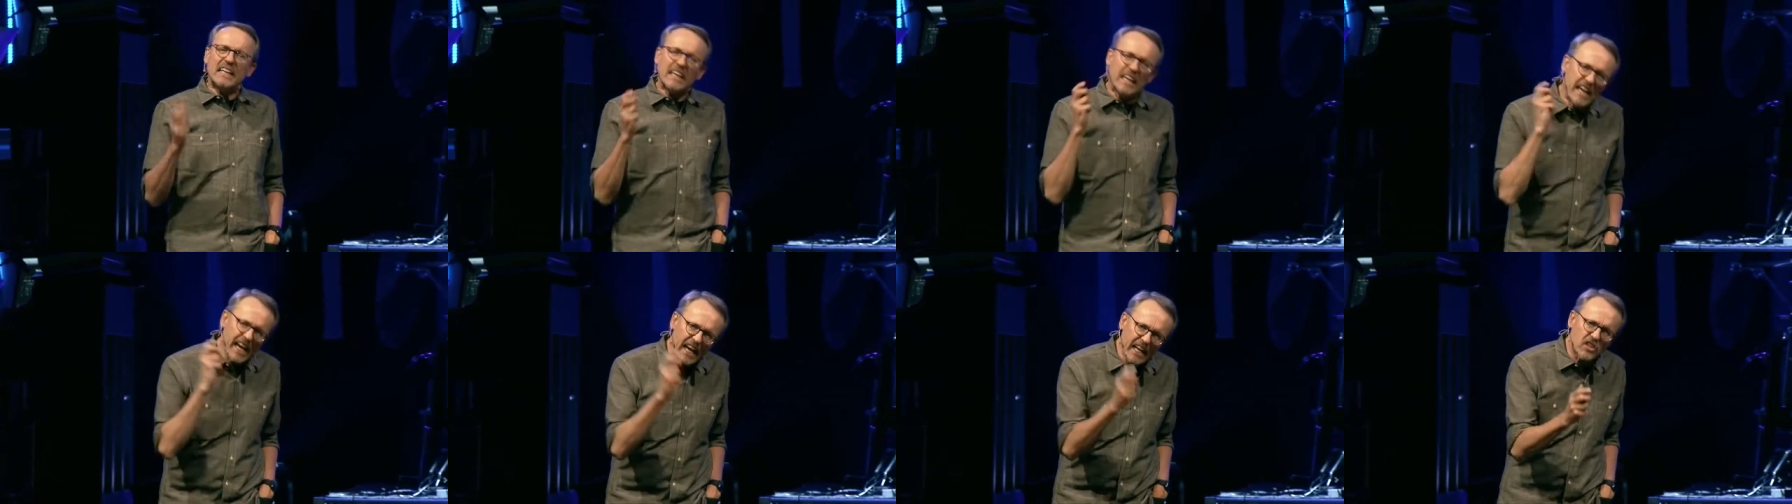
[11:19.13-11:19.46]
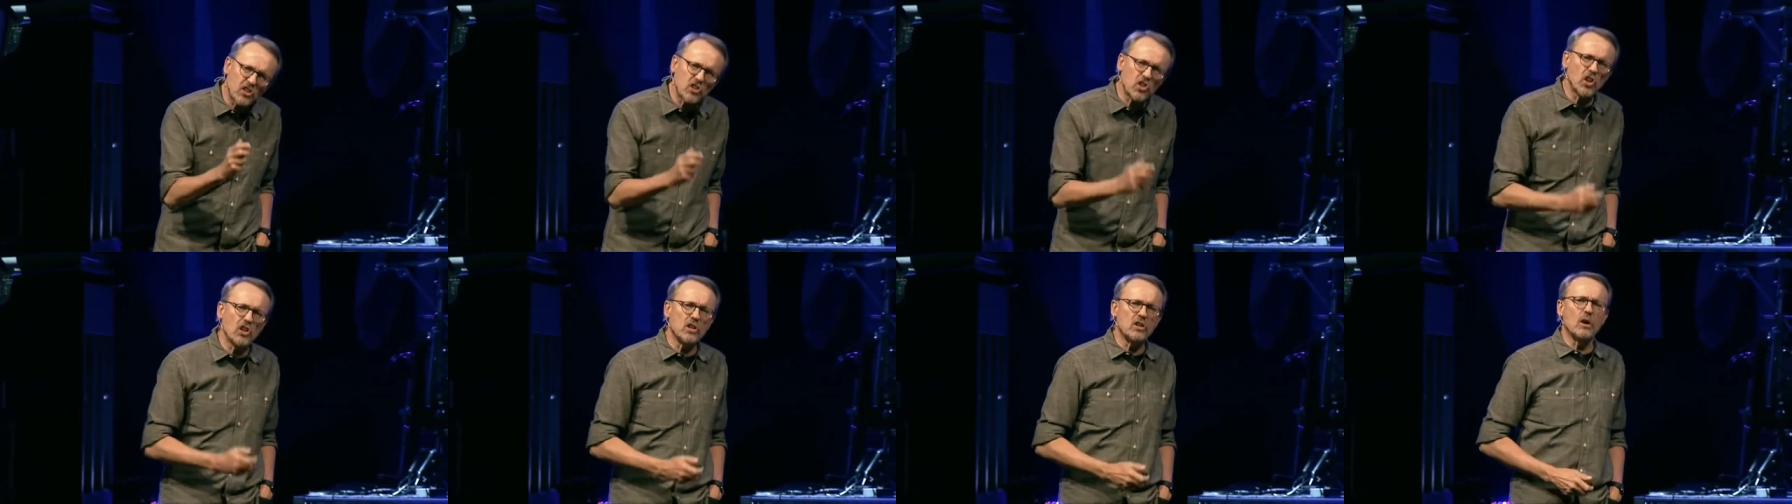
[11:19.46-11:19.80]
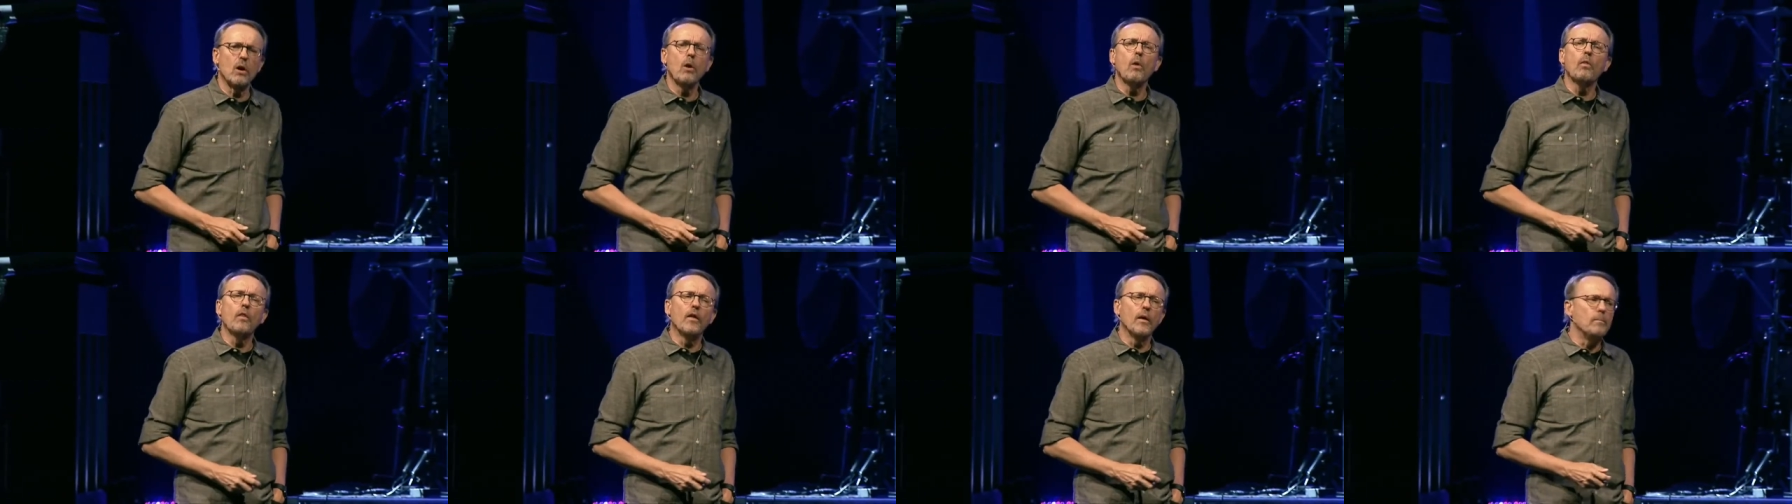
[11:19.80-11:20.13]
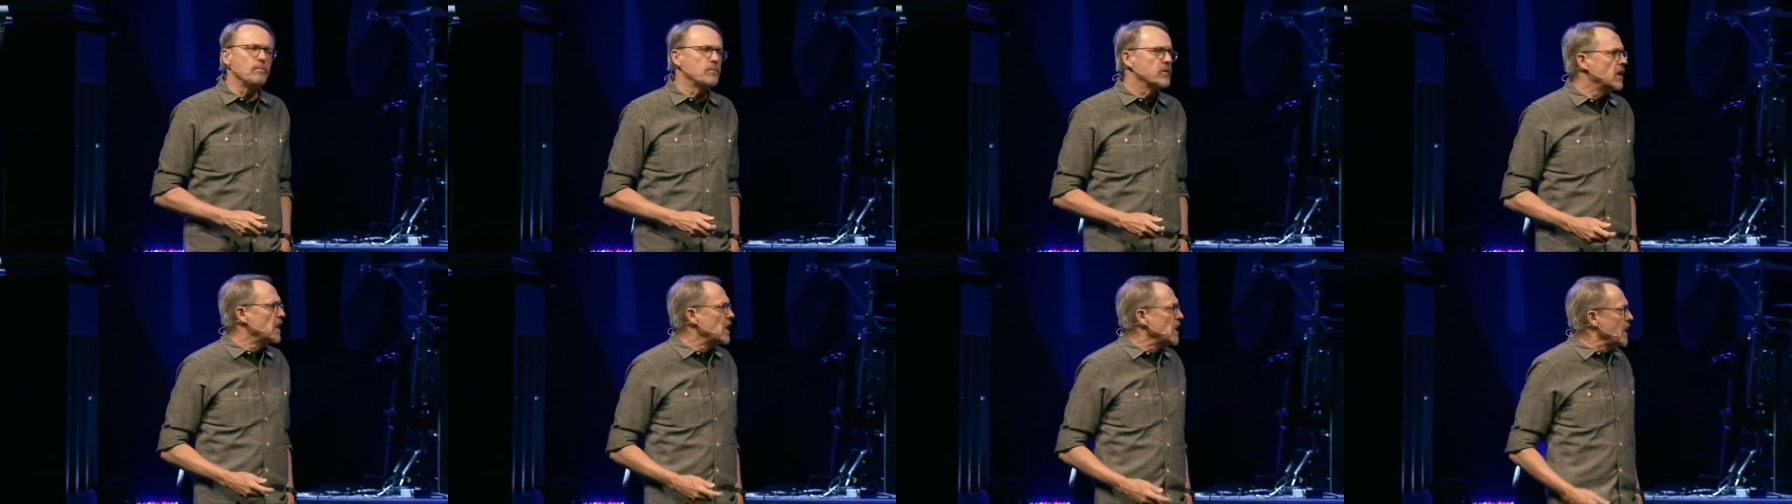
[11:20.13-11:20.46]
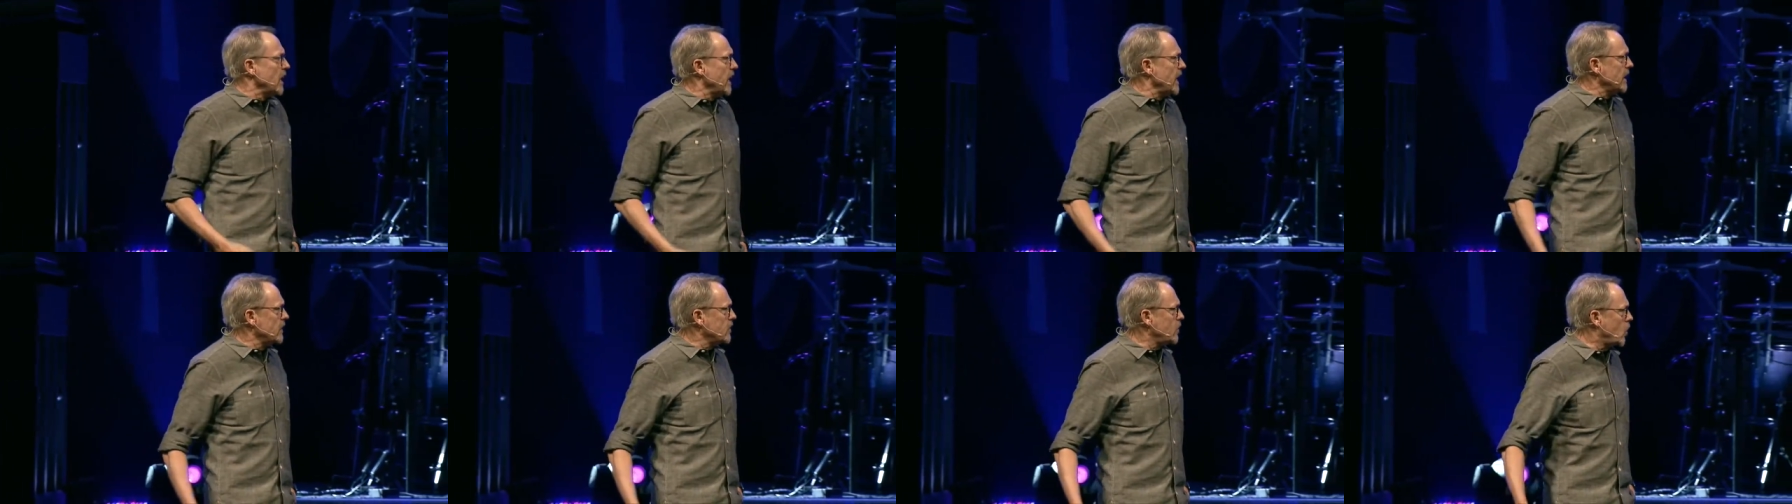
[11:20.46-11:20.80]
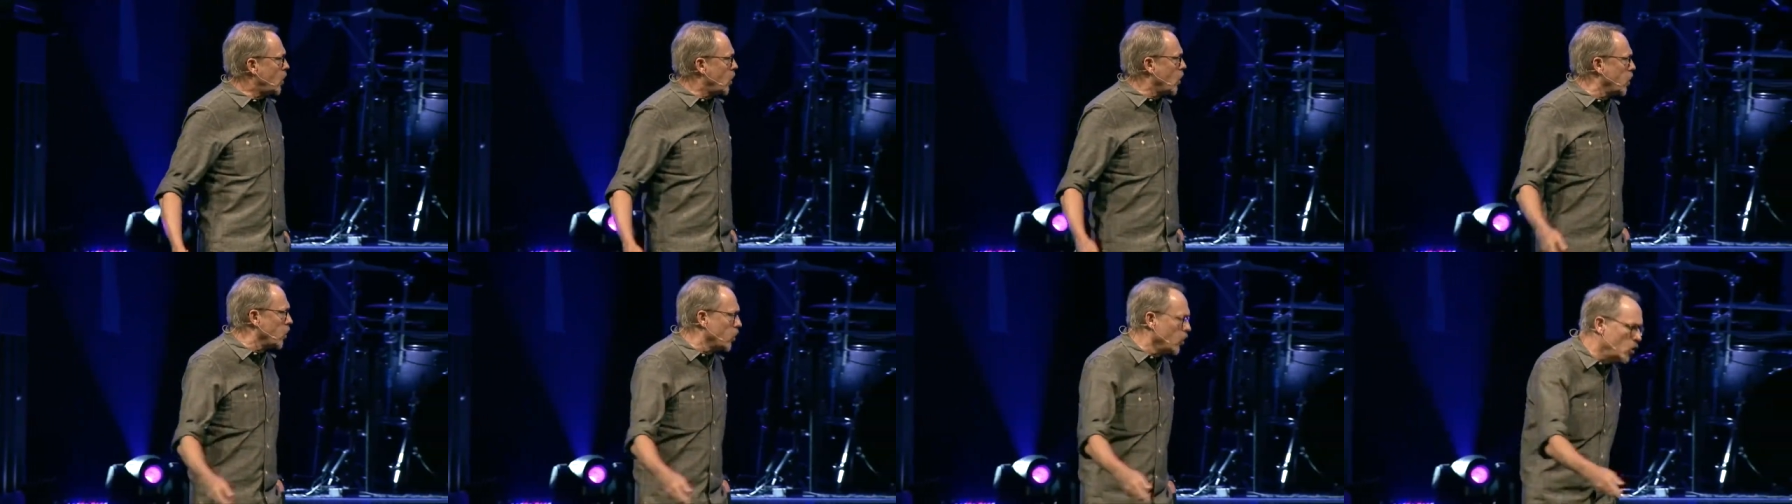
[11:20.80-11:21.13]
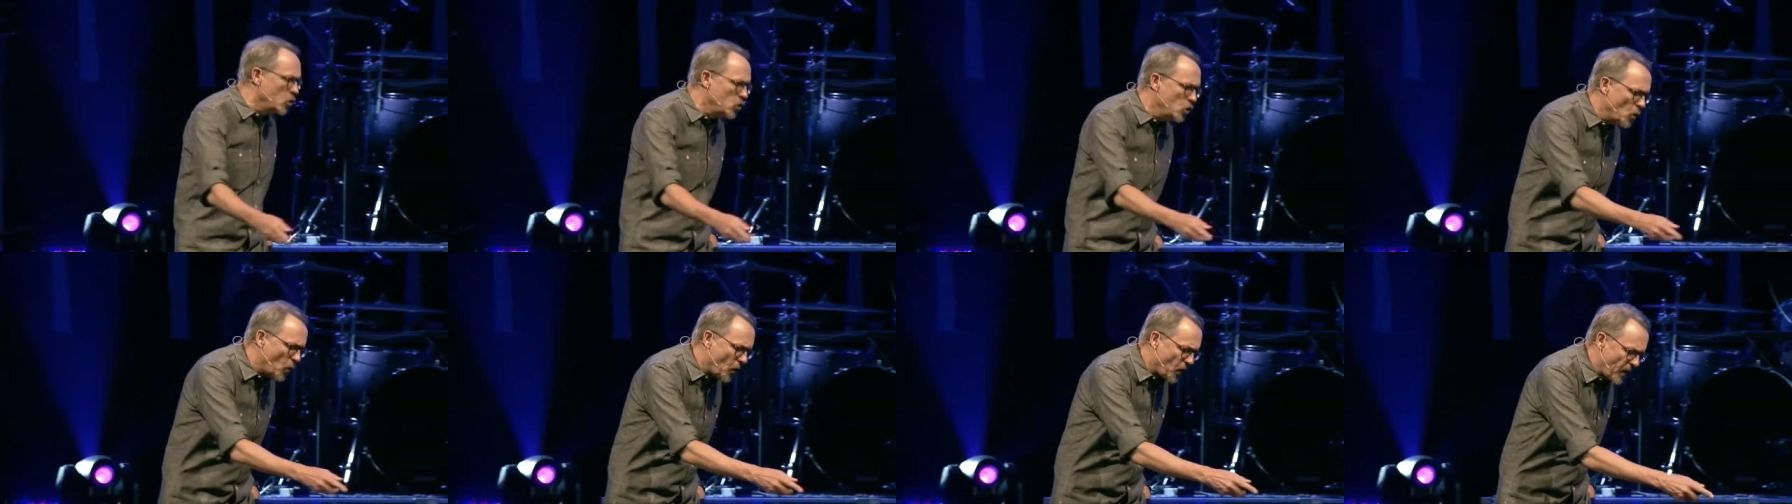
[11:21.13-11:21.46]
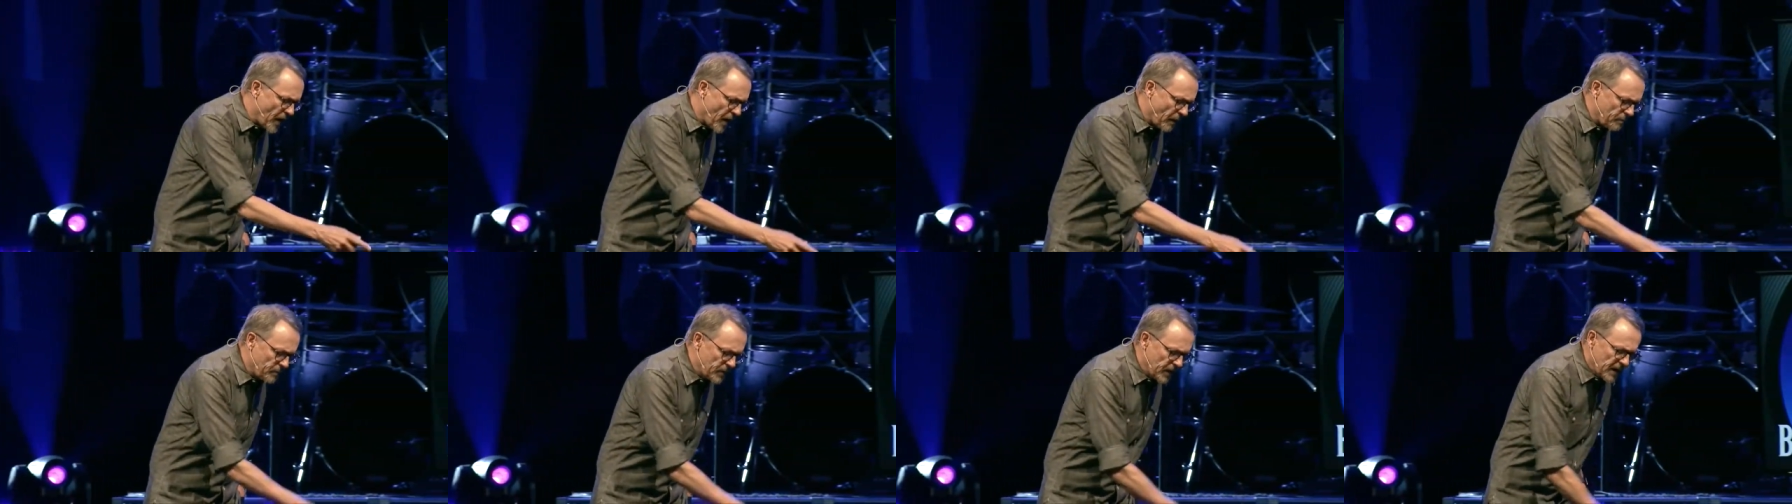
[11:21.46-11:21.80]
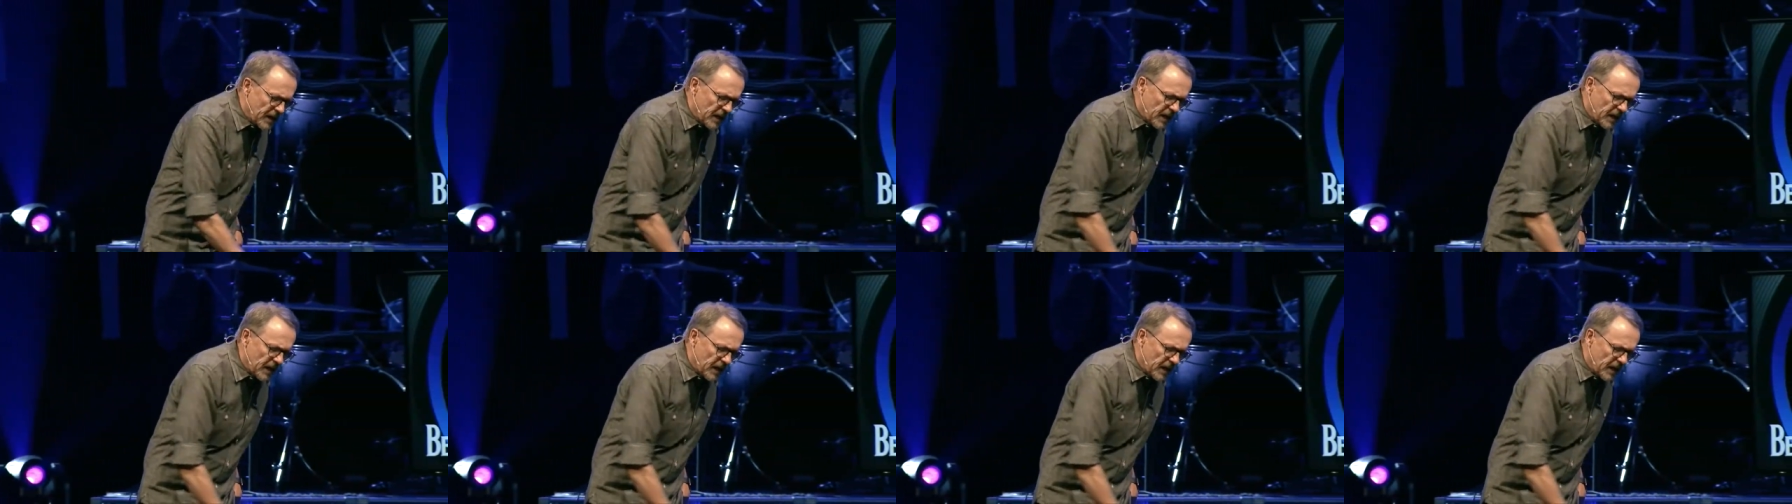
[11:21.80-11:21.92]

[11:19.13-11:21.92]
Get to know them. Include them